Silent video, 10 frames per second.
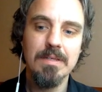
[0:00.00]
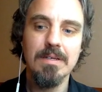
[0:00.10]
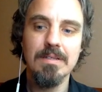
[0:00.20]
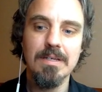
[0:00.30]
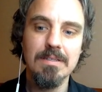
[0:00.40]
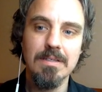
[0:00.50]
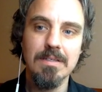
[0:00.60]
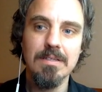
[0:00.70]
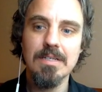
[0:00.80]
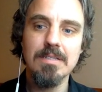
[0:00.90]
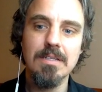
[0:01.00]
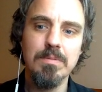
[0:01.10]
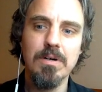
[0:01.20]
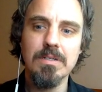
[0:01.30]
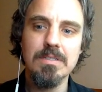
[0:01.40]
And then last little
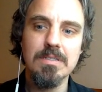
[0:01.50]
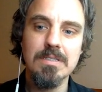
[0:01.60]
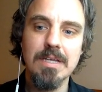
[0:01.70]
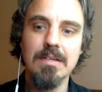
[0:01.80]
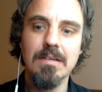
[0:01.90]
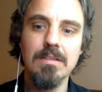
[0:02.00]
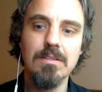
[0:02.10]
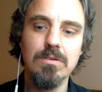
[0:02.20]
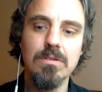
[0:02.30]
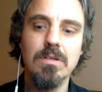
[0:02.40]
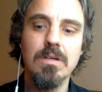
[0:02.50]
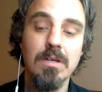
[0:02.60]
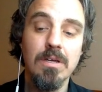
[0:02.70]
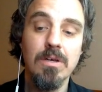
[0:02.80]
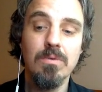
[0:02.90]
part is the second canto,
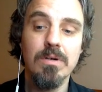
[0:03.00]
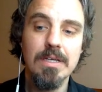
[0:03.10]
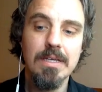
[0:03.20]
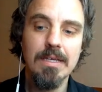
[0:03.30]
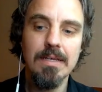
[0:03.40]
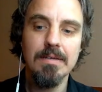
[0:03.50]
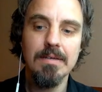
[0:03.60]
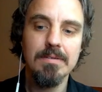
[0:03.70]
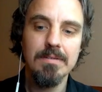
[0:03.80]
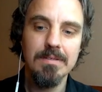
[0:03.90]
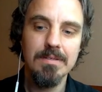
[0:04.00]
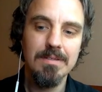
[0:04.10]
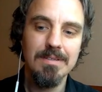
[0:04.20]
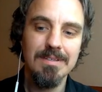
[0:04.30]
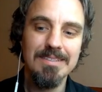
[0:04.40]
where he
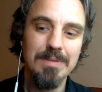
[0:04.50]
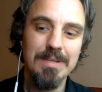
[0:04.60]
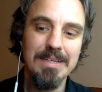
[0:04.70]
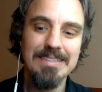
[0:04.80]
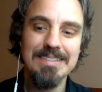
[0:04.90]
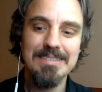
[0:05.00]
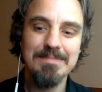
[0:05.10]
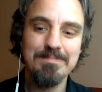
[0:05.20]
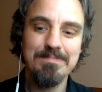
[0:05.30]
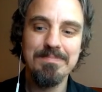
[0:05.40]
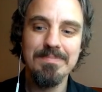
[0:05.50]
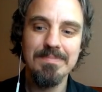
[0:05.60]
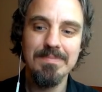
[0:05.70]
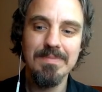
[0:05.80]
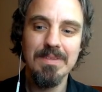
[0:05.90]
explains,
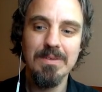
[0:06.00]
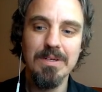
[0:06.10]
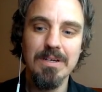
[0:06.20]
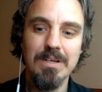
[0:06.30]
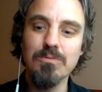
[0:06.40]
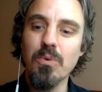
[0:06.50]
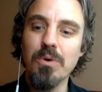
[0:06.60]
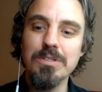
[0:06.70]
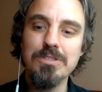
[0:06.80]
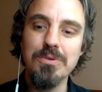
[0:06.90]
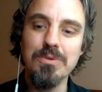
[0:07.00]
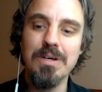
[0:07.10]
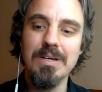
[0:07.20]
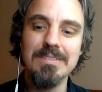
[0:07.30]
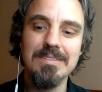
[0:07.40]
he kind of warns you
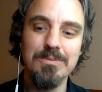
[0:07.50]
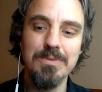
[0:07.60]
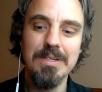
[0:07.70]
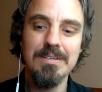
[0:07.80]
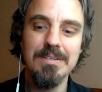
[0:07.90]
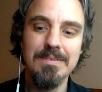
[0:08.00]
as a reader